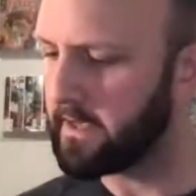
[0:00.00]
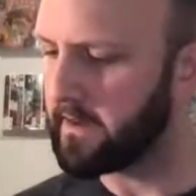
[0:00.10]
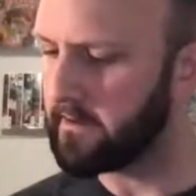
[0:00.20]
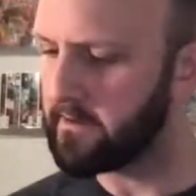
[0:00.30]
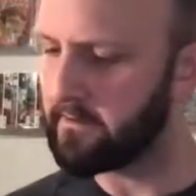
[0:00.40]

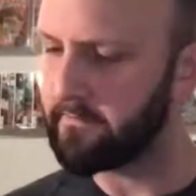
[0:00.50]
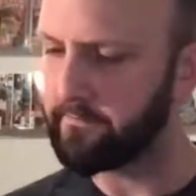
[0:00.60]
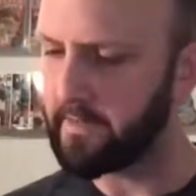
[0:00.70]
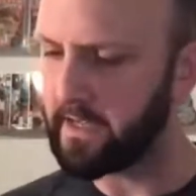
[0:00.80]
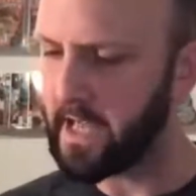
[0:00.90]
I don't know.
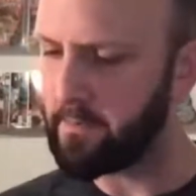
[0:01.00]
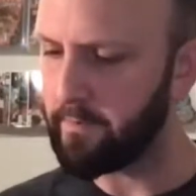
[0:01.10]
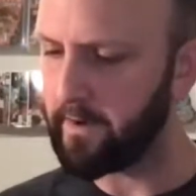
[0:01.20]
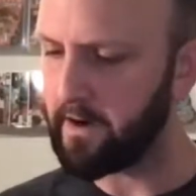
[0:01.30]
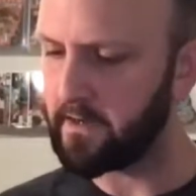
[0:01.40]
It came
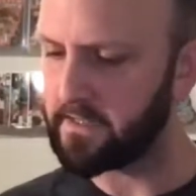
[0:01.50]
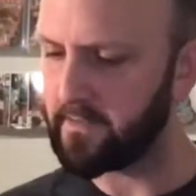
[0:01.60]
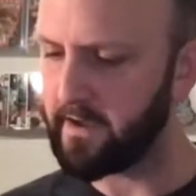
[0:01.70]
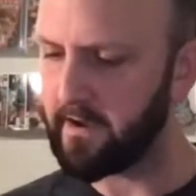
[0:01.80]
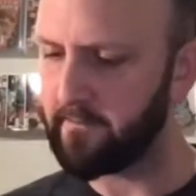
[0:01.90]
apart
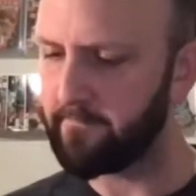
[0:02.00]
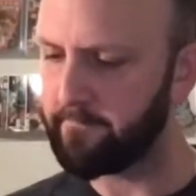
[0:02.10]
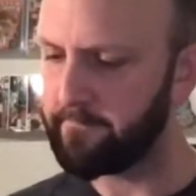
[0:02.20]
somehow.